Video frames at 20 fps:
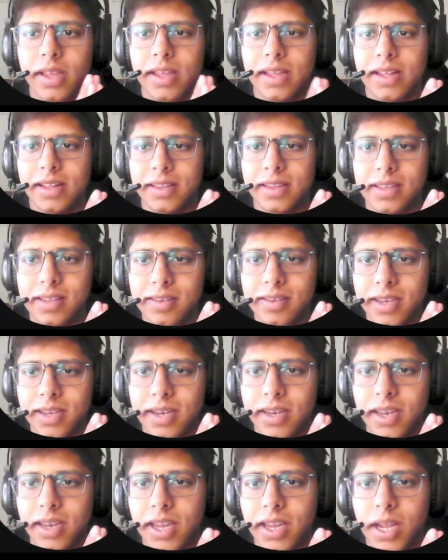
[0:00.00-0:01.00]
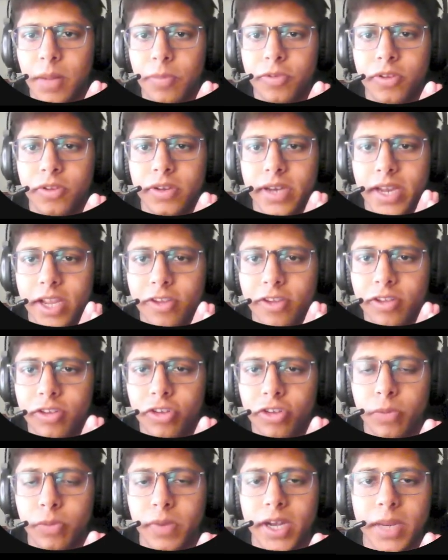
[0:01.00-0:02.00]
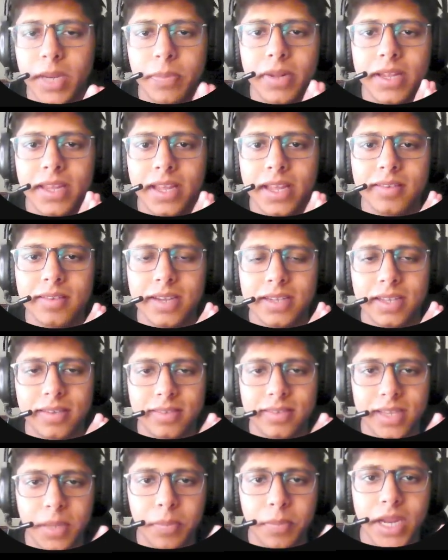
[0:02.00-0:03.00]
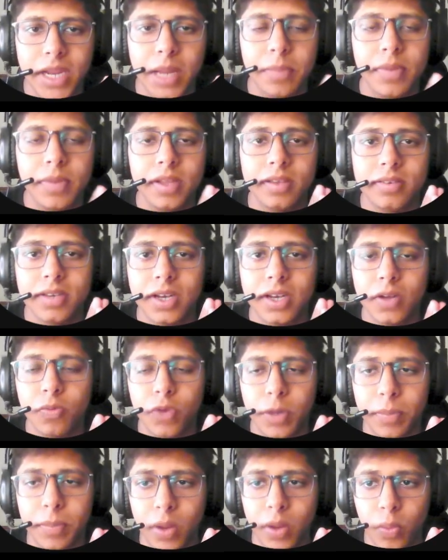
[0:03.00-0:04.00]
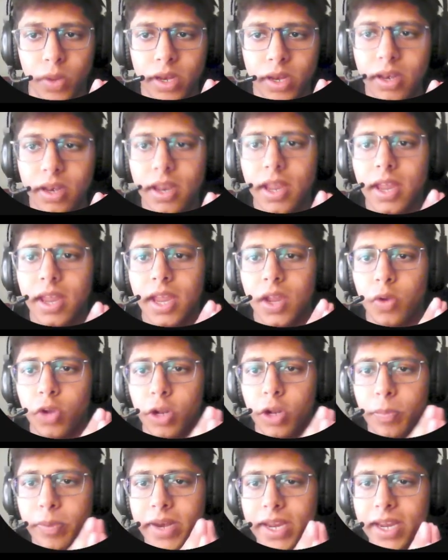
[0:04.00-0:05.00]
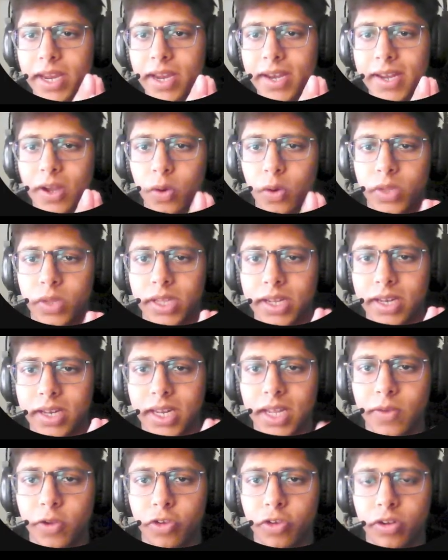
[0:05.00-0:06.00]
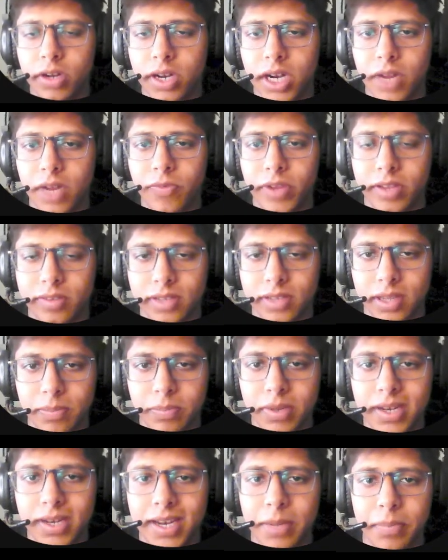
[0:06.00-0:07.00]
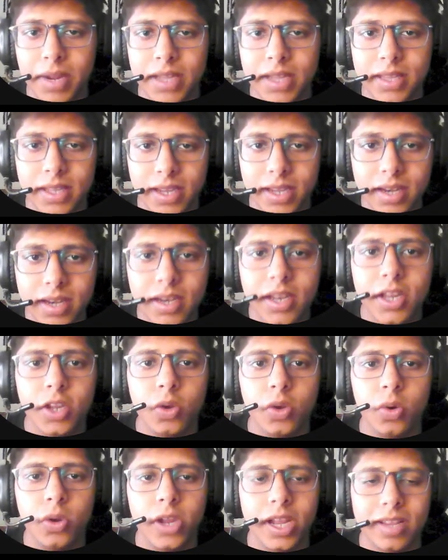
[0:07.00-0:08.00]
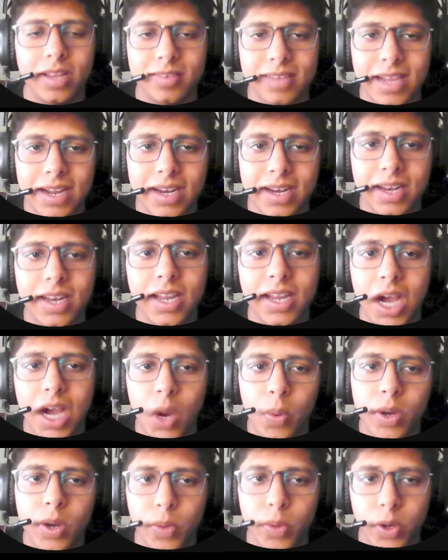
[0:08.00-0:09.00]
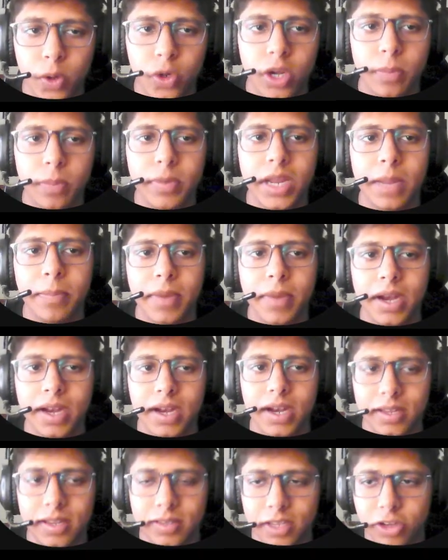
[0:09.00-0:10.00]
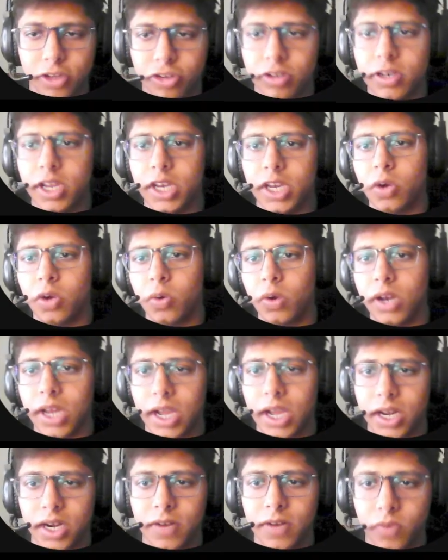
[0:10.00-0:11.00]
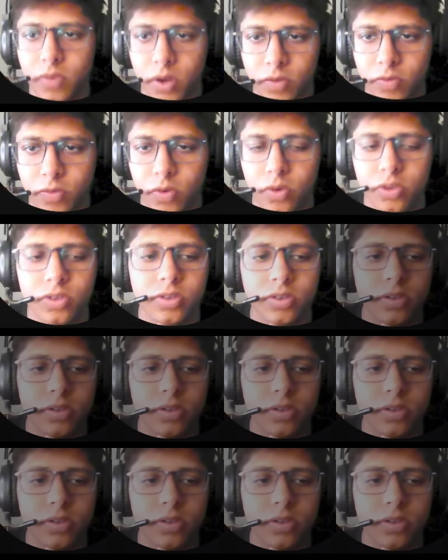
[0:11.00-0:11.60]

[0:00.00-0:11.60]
This technique helps your agents do multiple things at the same time instead of one by one. We'll break it down with a clear visual graph example, and by the end, you'll know exactly how and when to apply parallelization in your own LangGraph workflows.